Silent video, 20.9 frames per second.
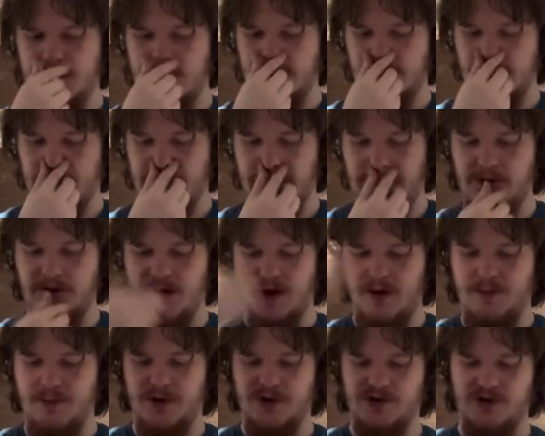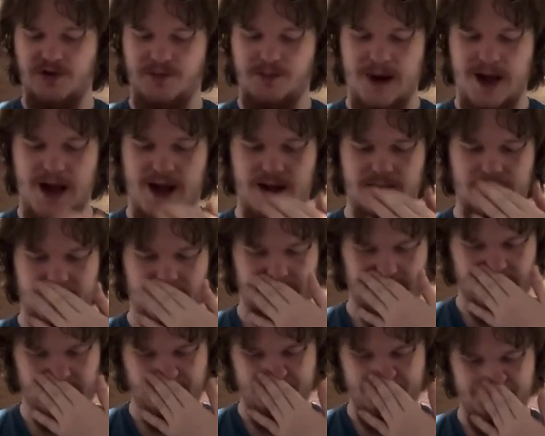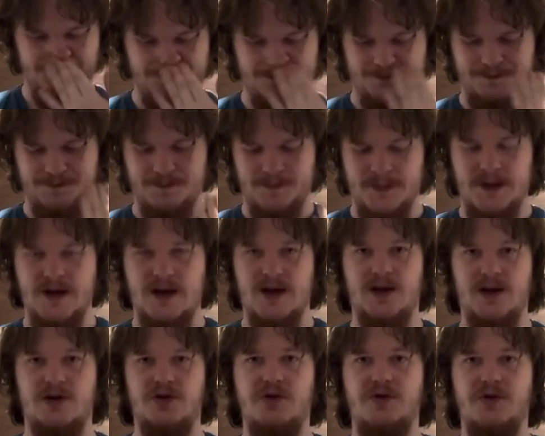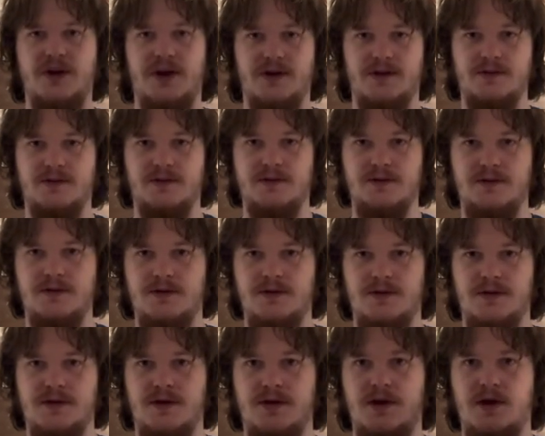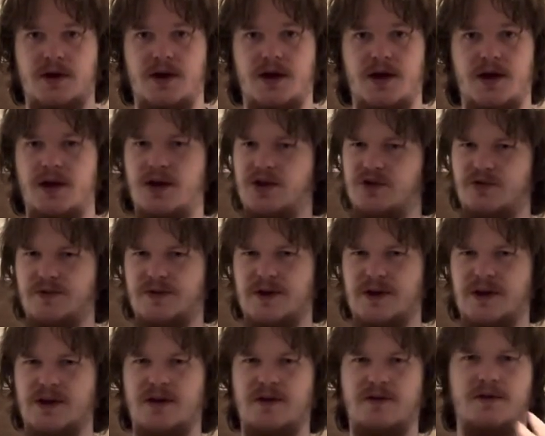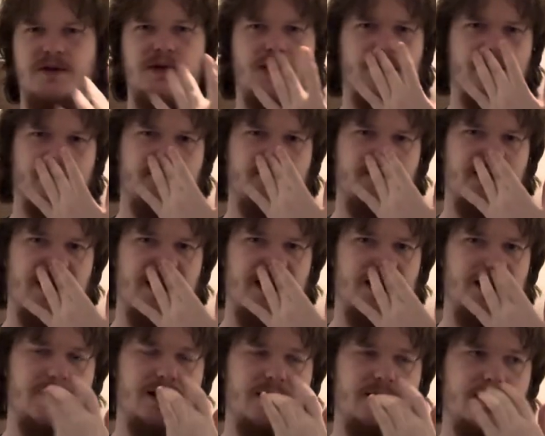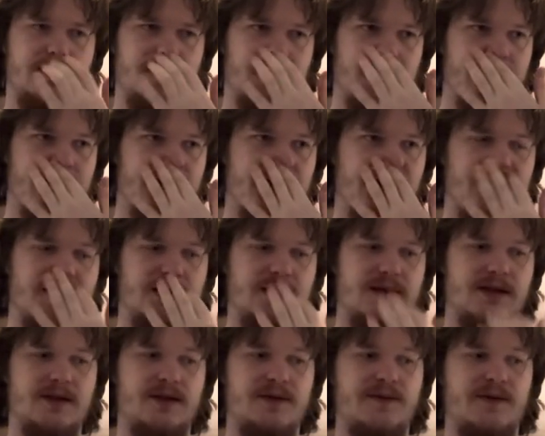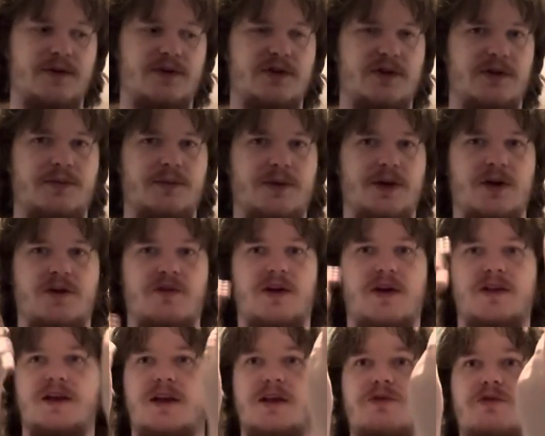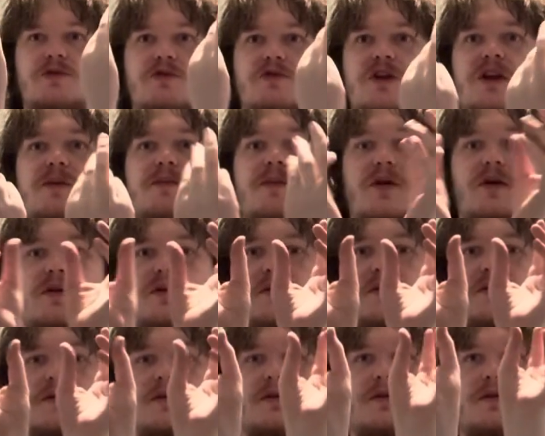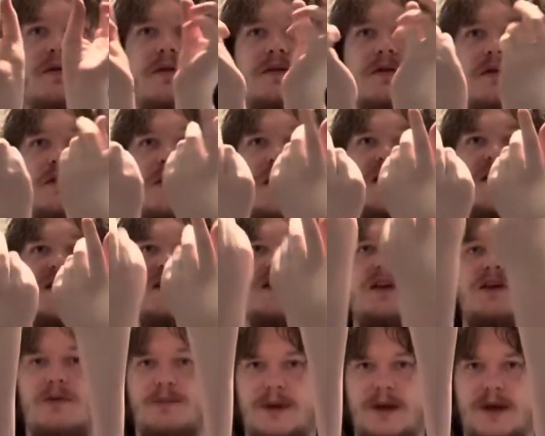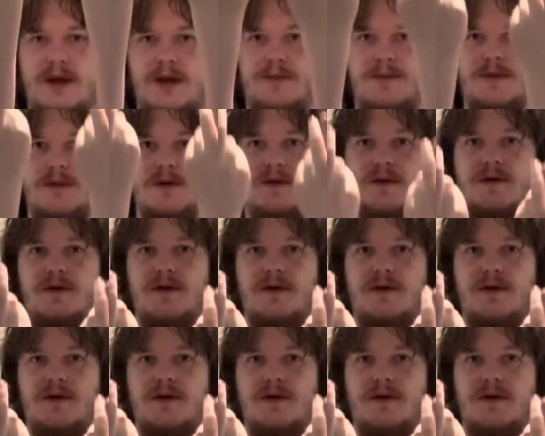And they create a bunch of masks, including the interesting use of assigned distance functions where they create these rebars, like steel beams.